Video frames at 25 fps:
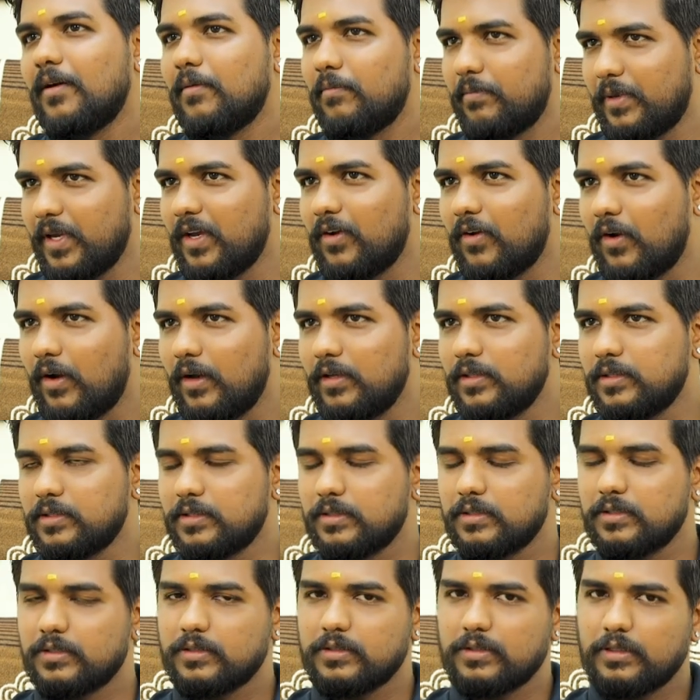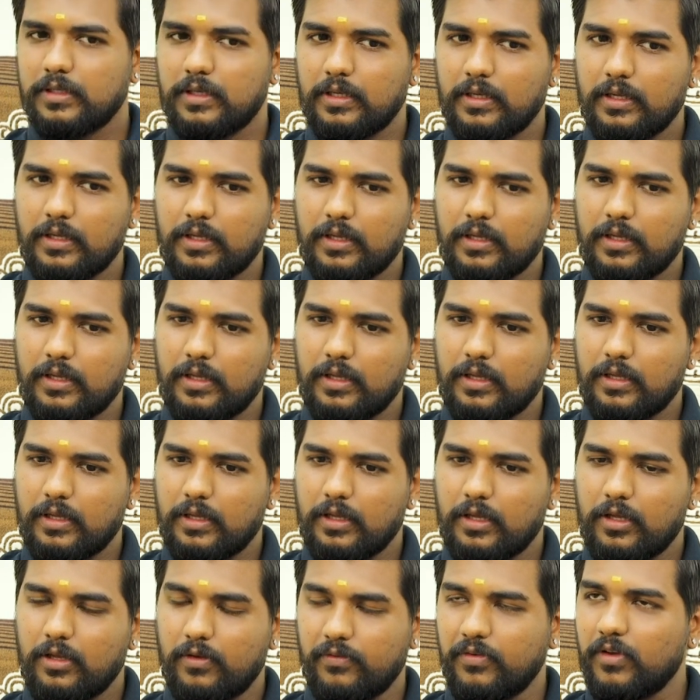Because
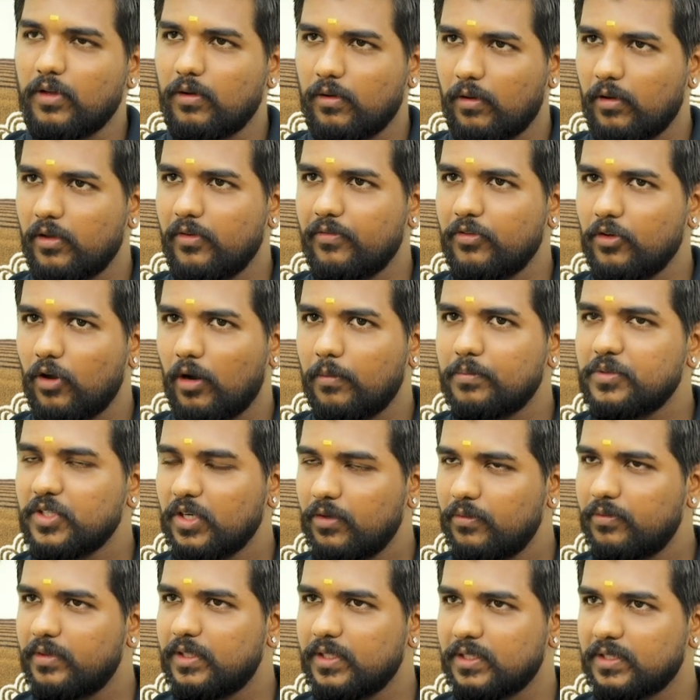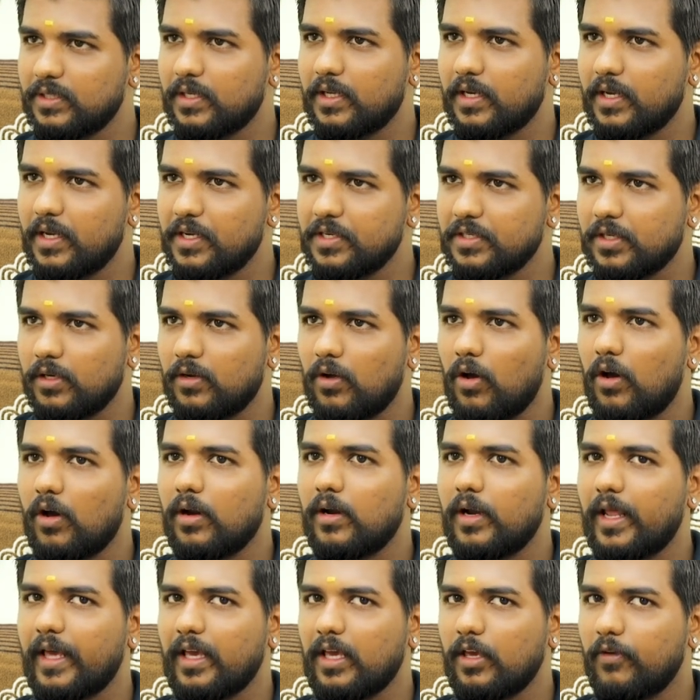if you observe this creation,
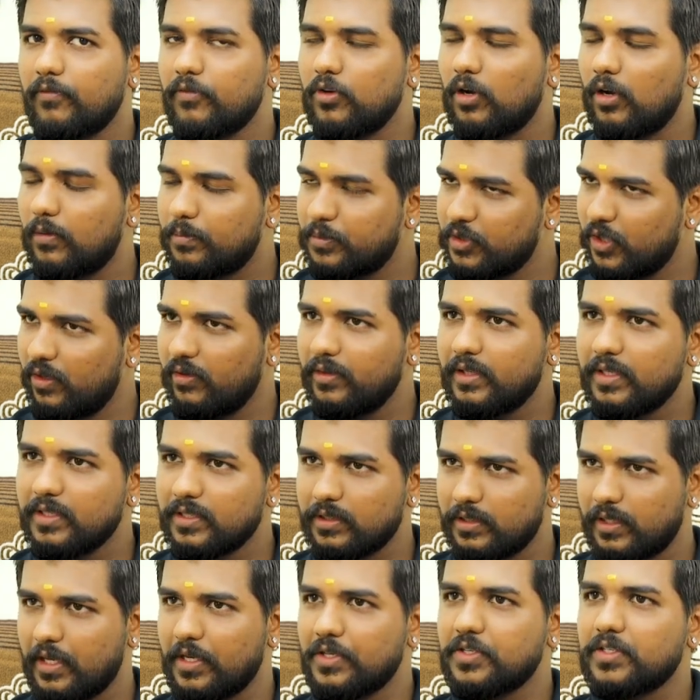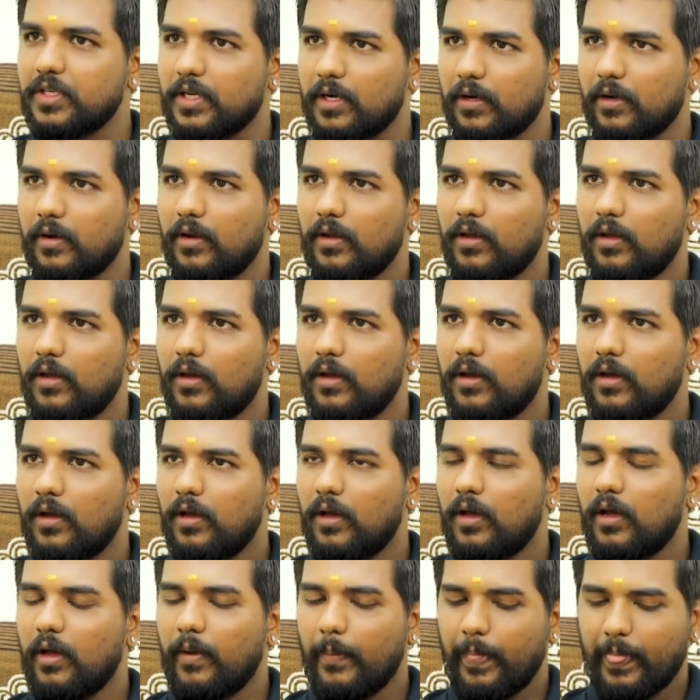or like if you observe this nature,
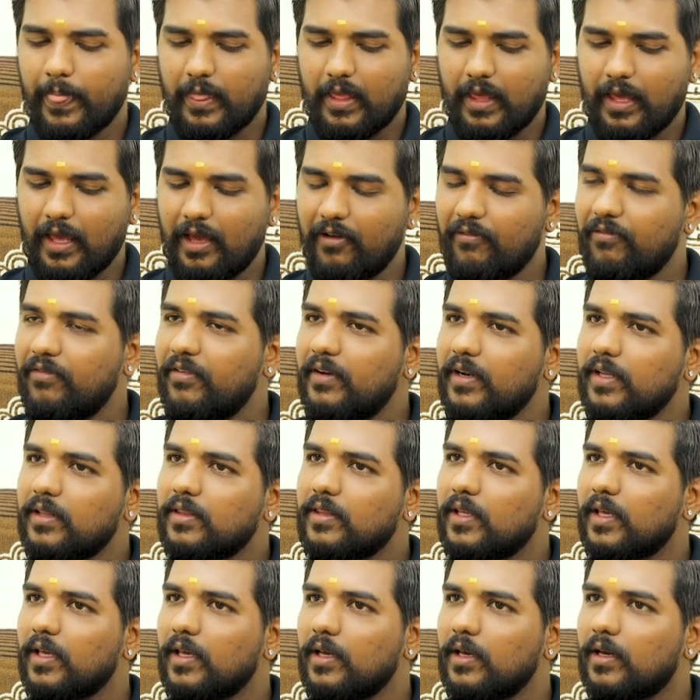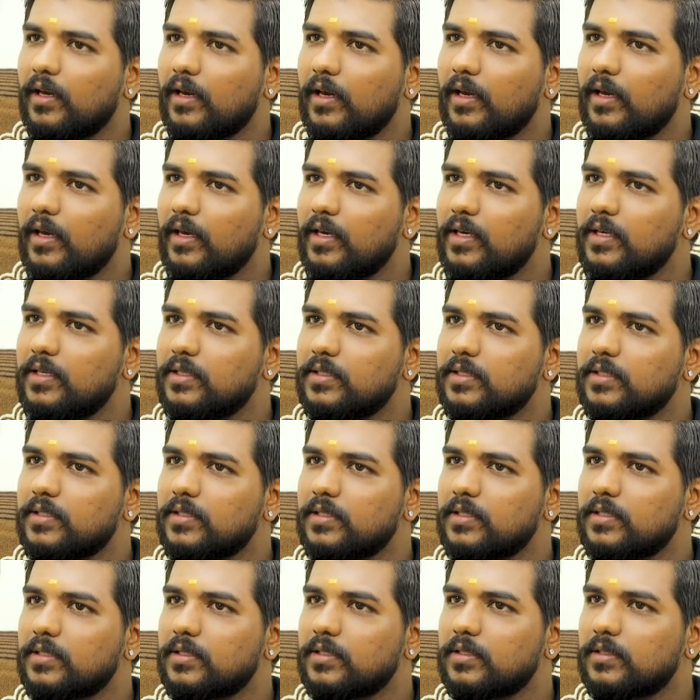everything
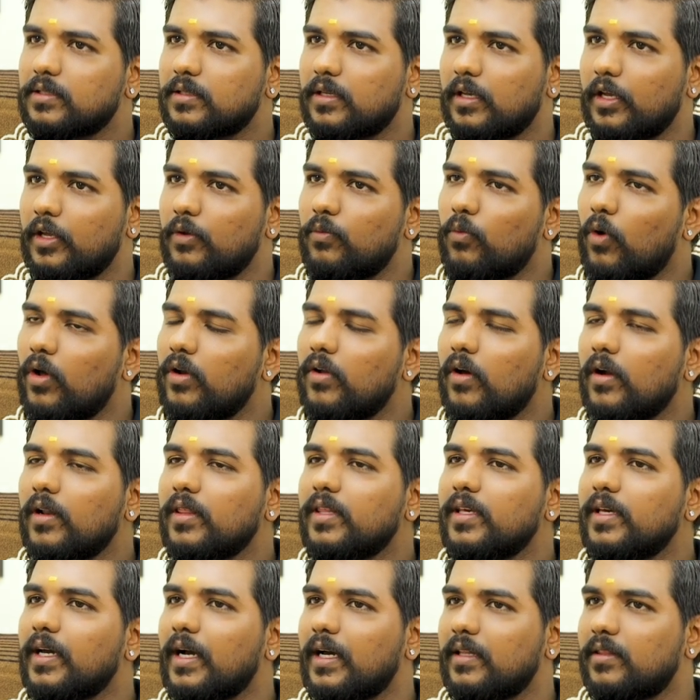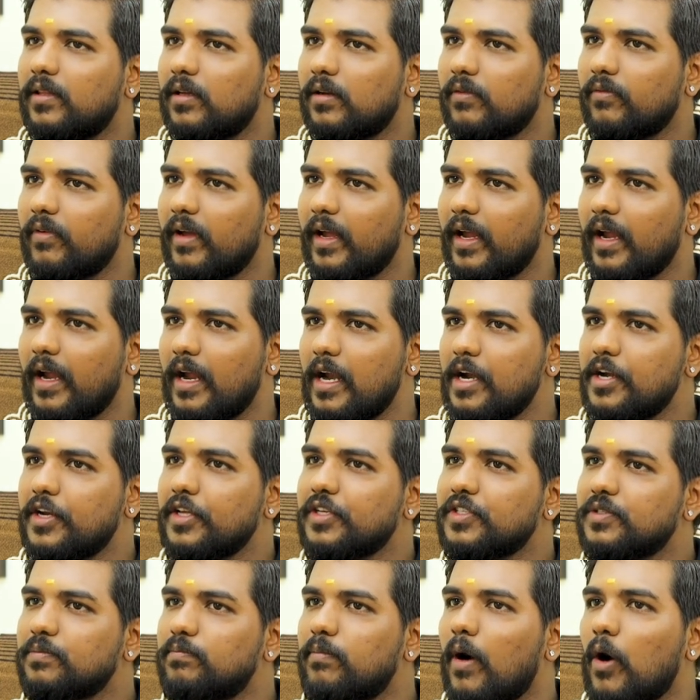is in one or the other way, it
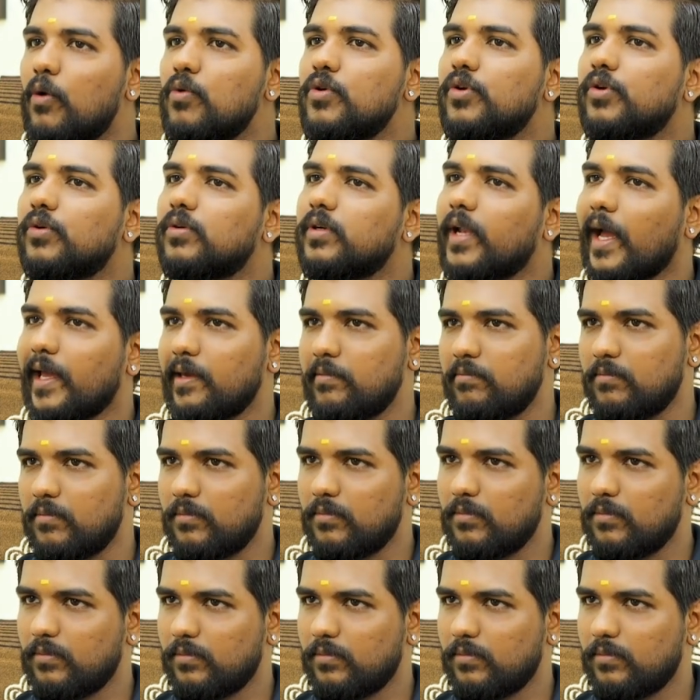is bound to time.